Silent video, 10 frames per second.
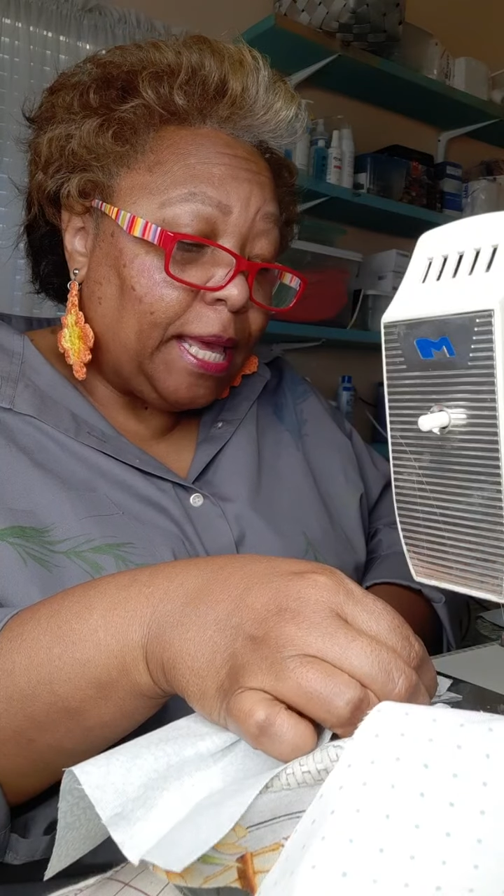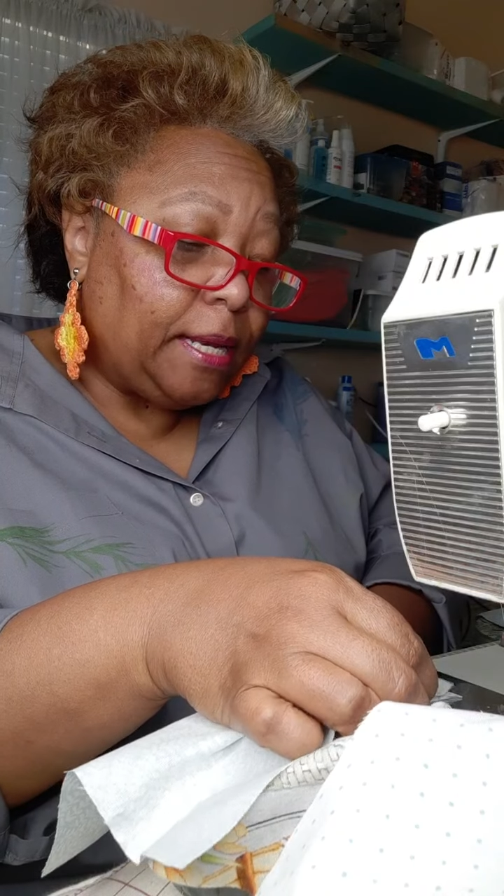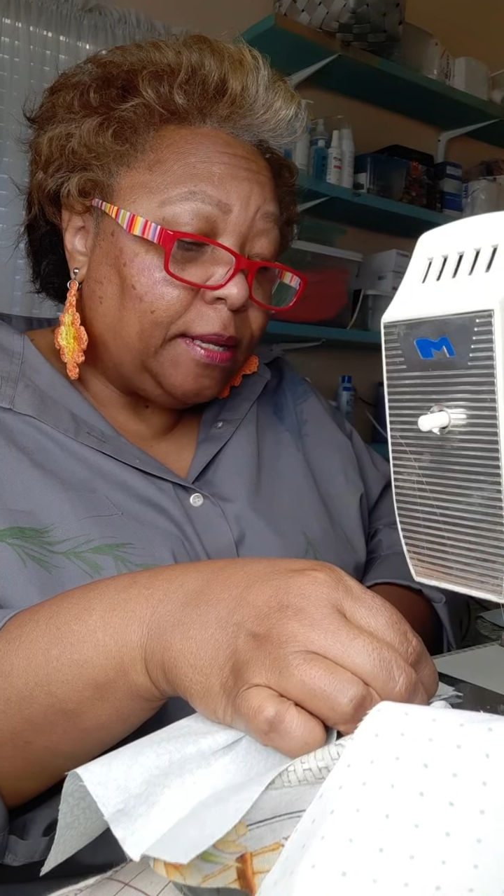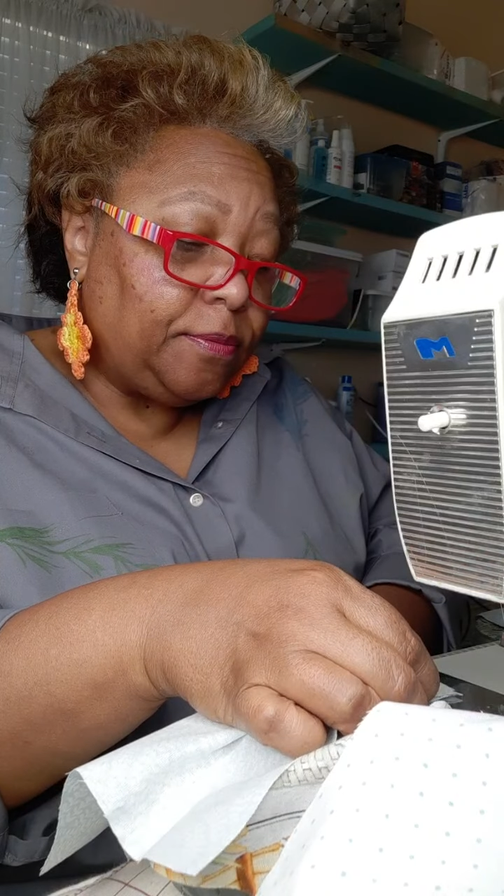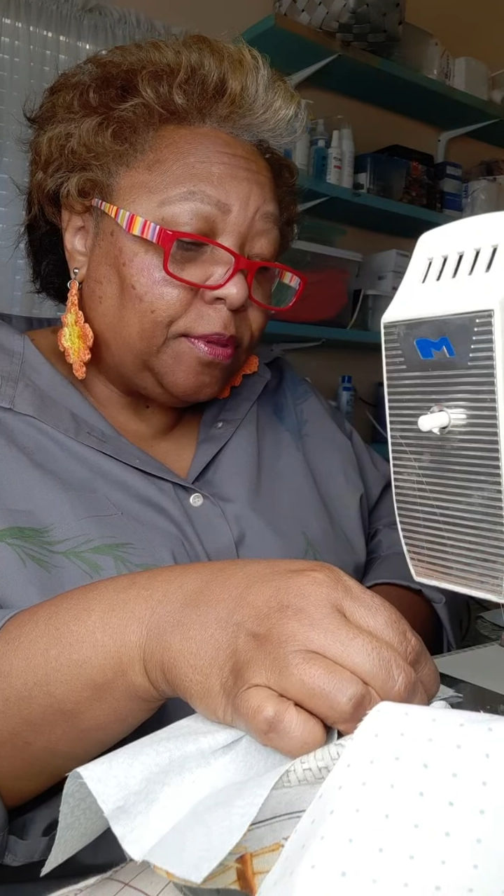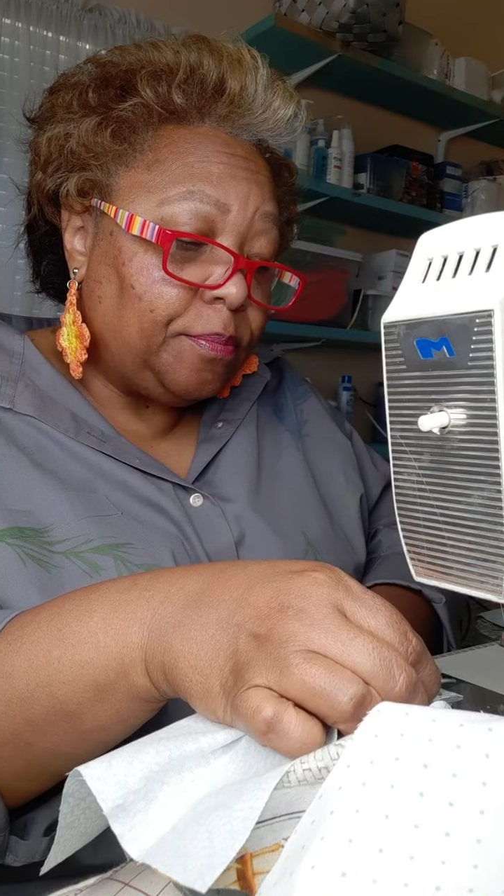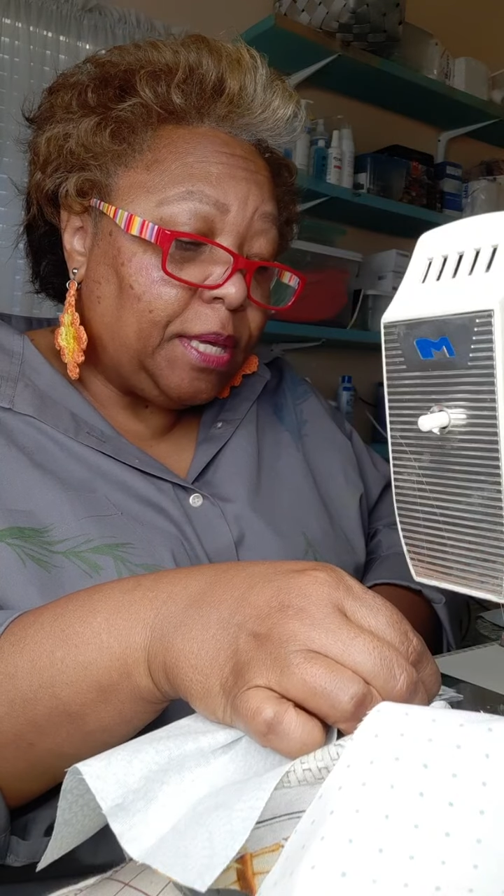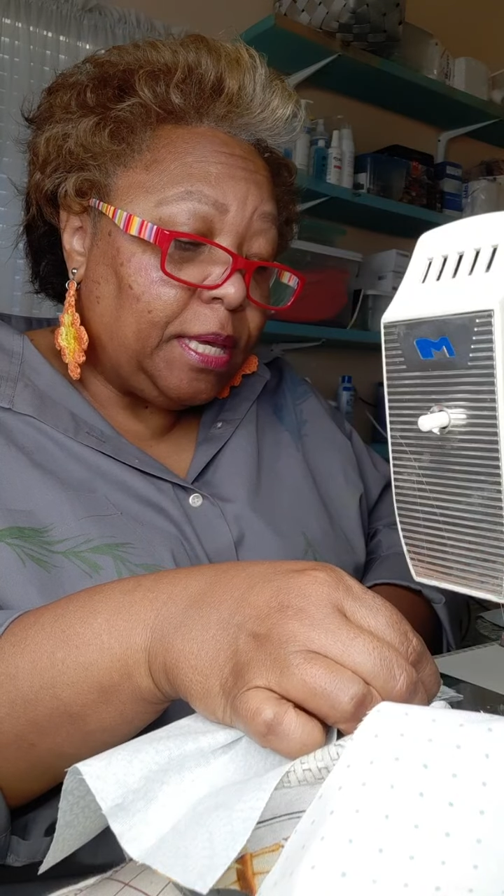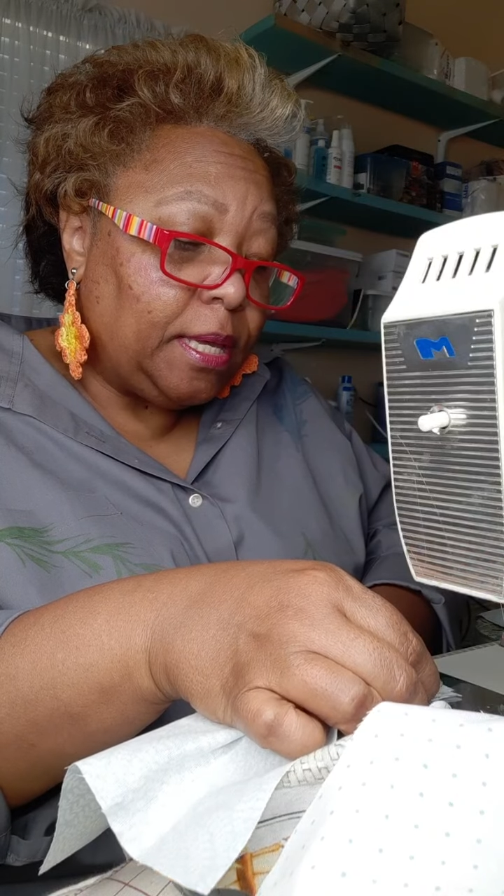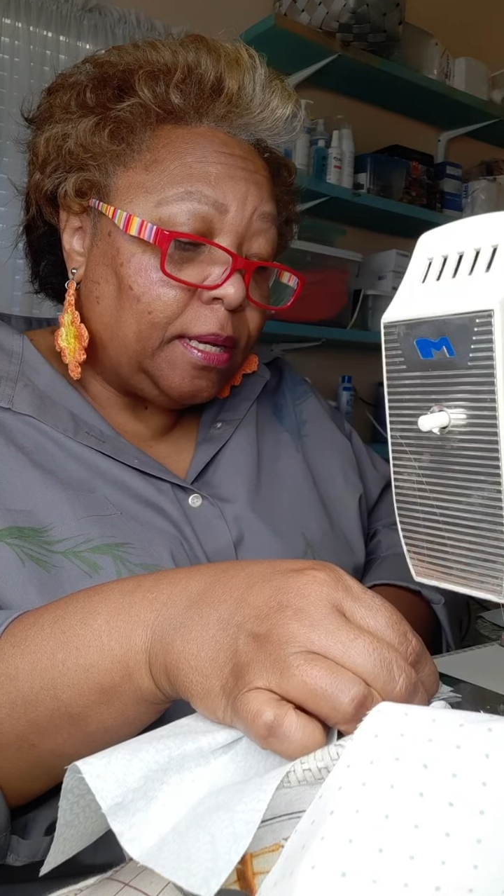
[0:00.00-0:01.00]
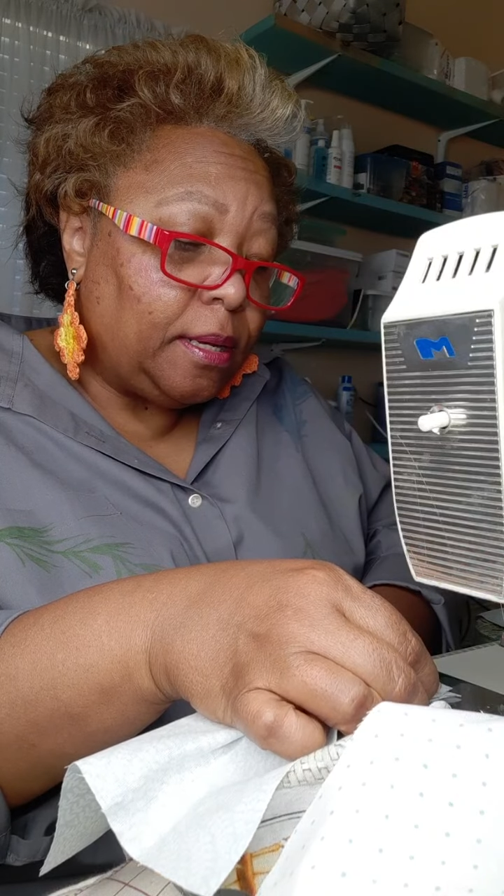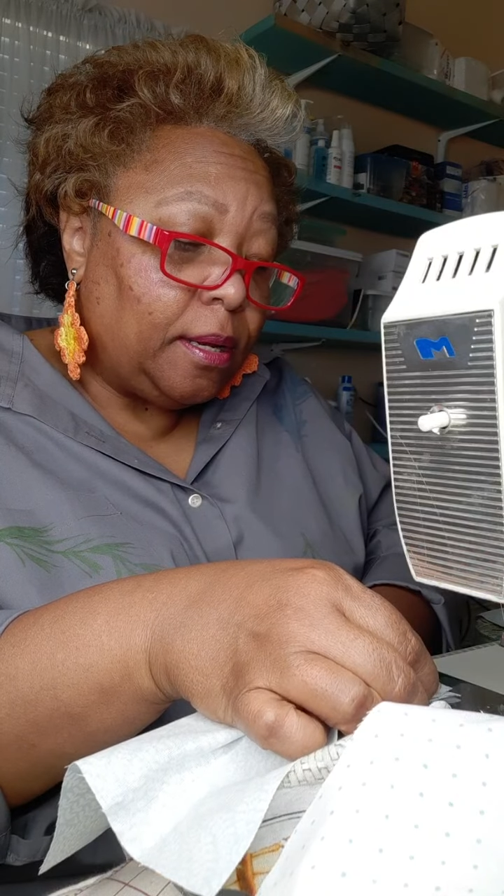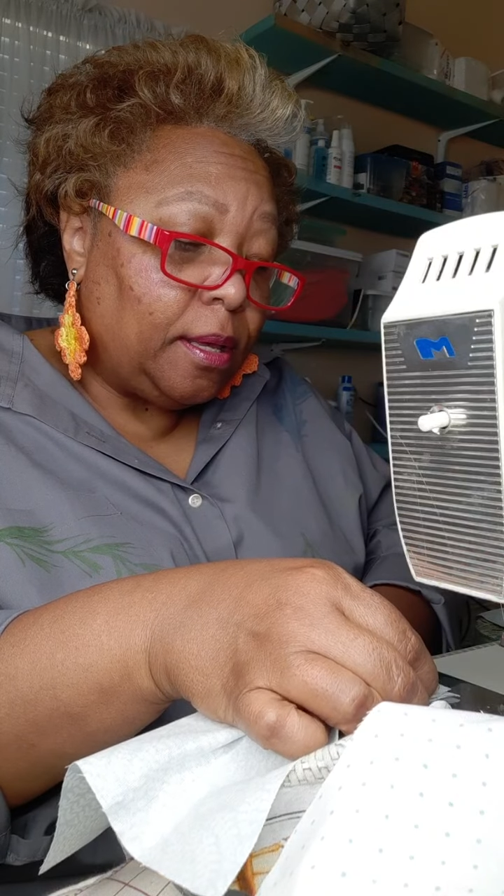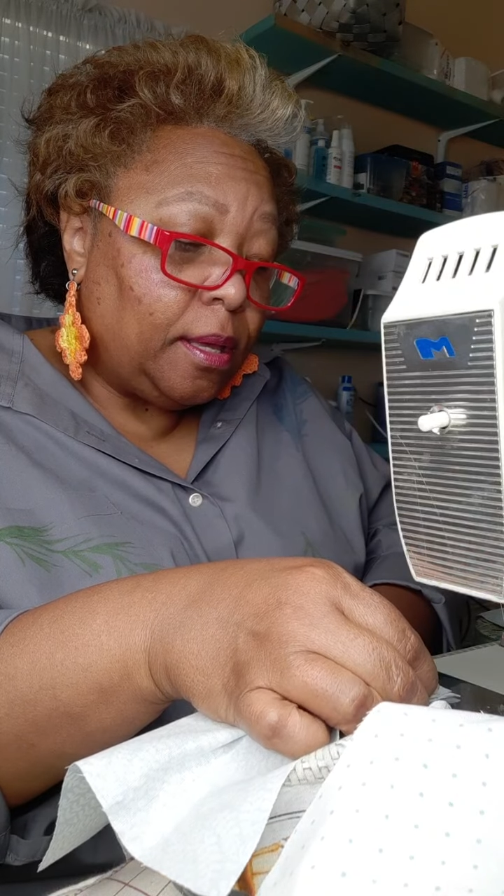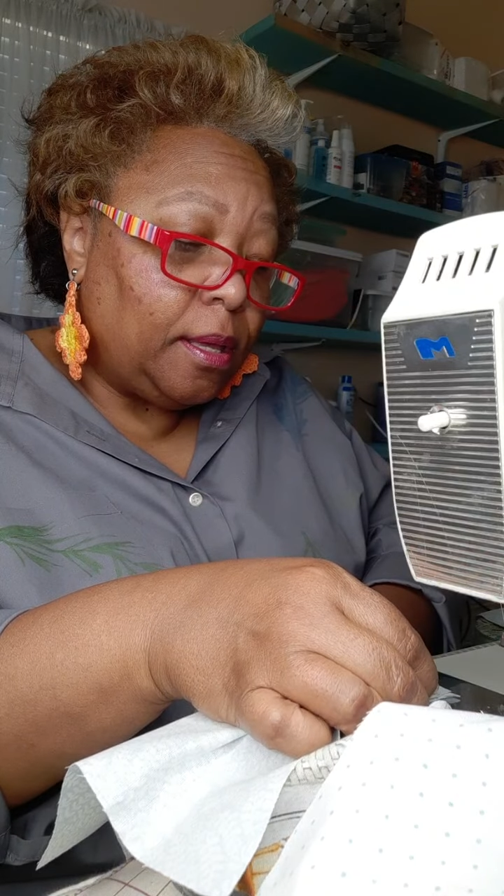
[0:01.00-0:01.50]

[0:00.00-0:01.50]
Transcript: In the soil.